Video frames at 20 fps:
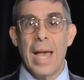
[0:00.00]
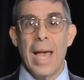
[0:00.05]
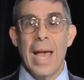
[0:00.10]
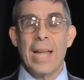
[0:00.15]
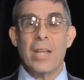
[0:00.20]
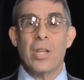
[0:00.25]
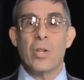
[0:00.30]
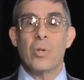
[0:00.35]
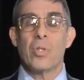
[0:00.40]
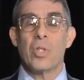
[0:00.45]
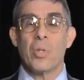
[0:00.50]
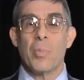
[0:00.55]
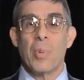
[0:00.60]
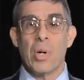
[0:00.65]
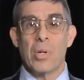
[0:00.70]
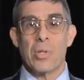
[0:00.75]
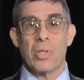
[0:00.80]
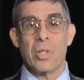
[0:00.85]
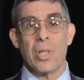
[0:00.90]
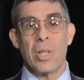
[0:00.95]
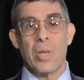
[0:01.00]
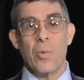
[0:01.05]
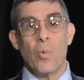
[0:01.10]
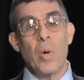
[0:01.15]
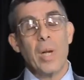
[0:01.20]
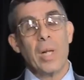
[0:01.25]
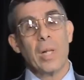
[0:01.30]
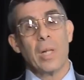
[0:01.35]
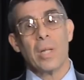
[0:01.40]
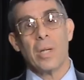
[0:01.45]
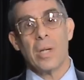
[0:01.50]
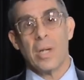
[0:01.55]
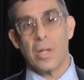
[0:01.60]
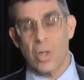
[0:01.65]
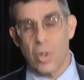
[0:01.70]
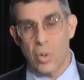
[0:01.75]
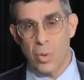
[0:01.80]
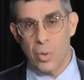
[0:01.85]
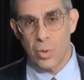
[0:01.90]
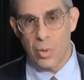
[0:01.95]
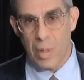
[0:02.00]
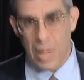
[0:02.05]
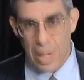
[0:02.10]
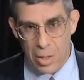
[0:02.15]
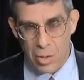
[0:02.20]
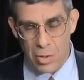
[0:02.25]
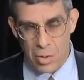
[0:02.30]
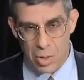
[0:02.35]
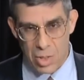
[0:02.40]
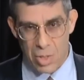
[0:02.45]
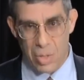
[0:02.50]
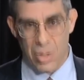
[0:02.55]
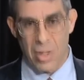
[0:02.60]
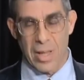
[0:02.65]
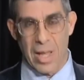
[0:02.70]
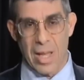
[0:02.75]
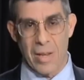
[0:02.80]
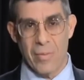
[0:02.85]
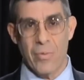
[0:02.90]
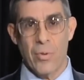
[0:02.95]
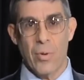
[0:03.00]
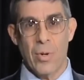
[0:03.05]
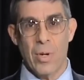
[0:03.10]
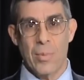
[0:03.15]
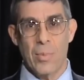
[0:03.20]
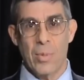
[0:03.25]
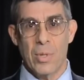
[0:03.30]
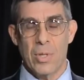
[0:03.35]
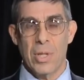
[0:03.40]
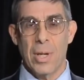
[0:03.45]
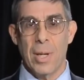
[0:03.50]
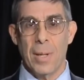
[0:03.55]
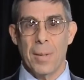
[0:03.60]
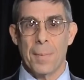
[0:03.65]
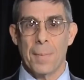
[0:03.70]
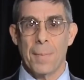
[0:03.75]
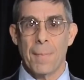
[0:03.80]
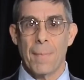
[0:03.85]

and you supposedly will accrue interest on that 40%.